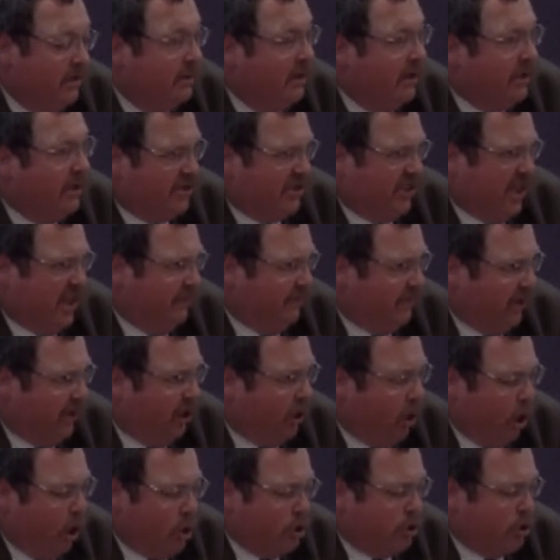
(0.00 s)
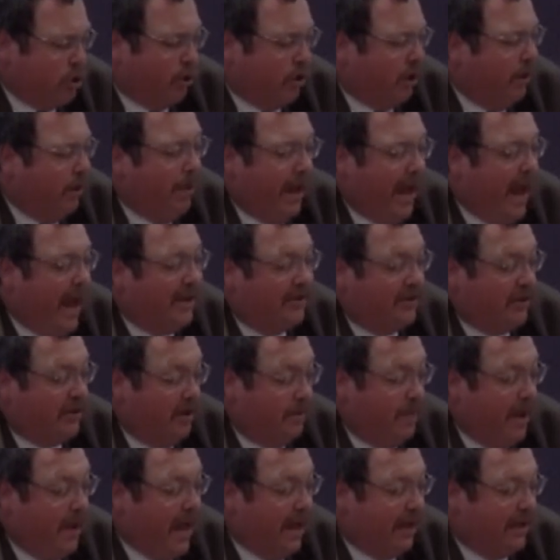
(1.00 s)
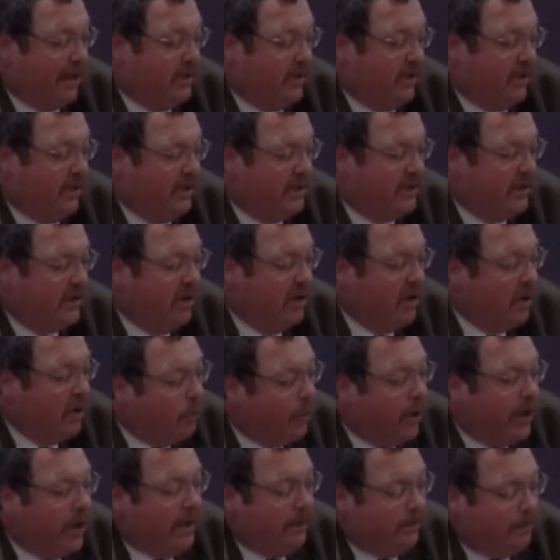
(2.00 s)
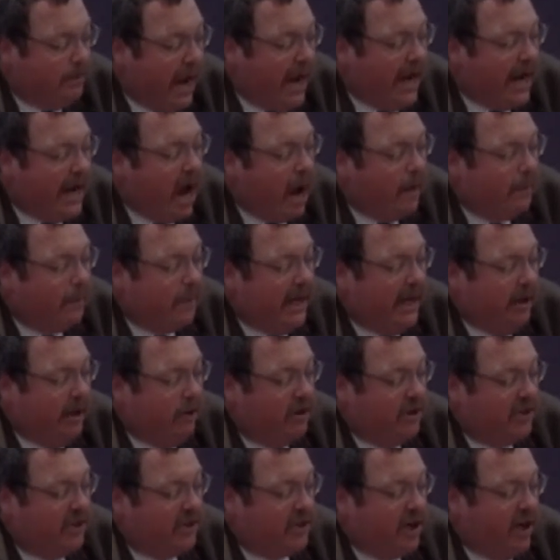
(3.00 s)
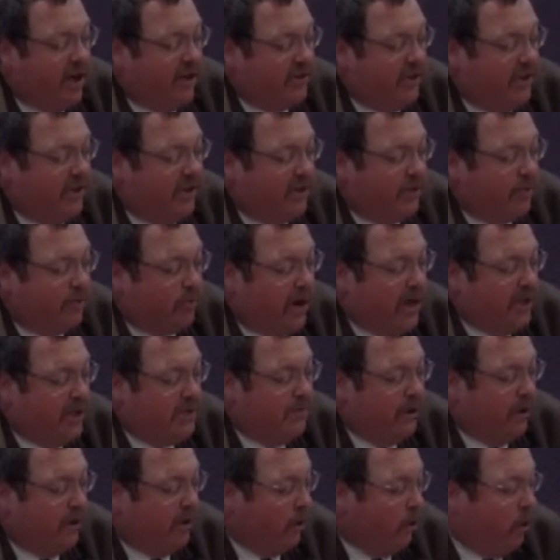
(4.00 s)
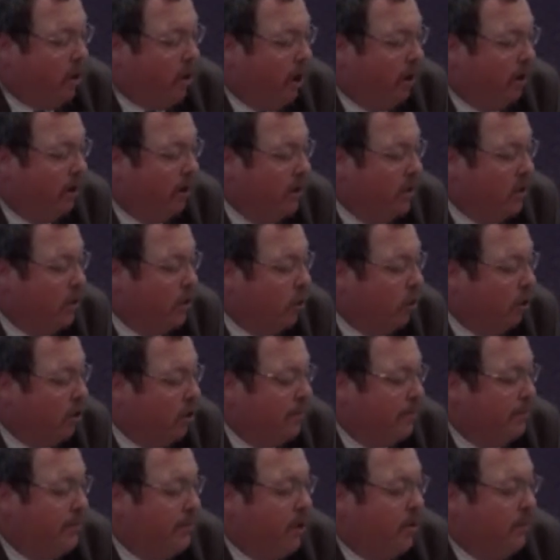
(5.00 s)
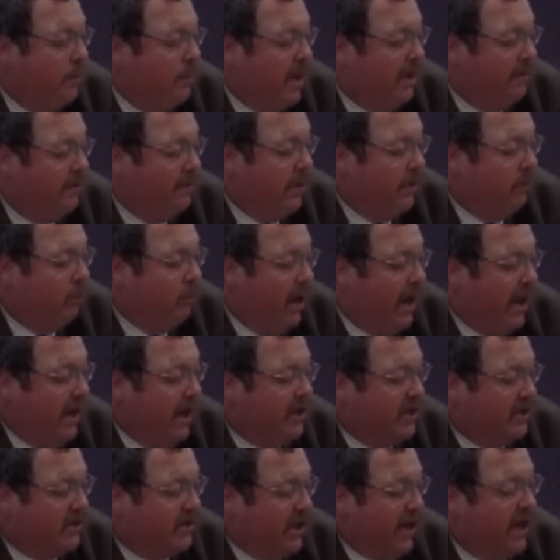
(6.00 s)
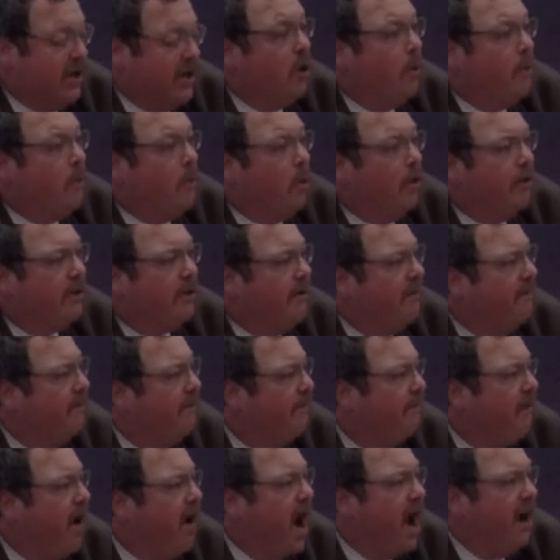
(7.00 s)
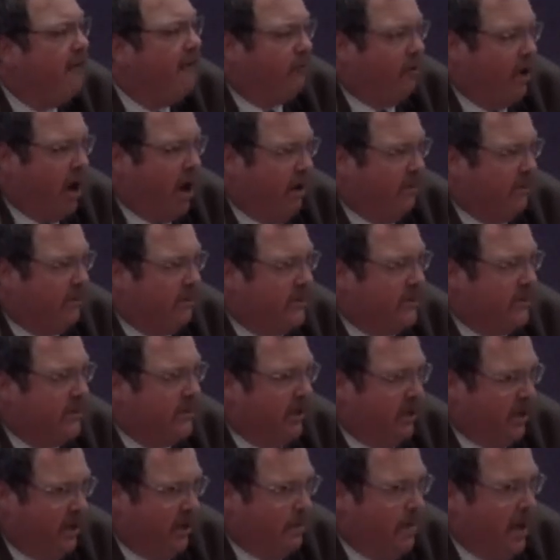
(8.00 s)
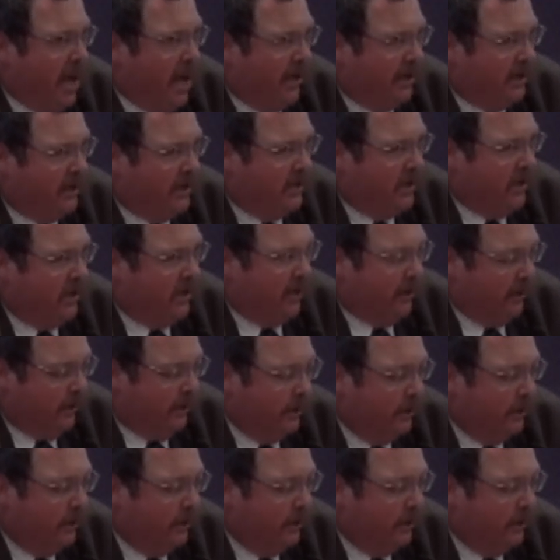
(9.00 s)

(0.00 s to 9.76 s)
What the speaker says: instead of the larger capacity magazines, we may not be here discussing this raised bill at all, or the bill may have been written to say no more than 5 rounds in a magazine.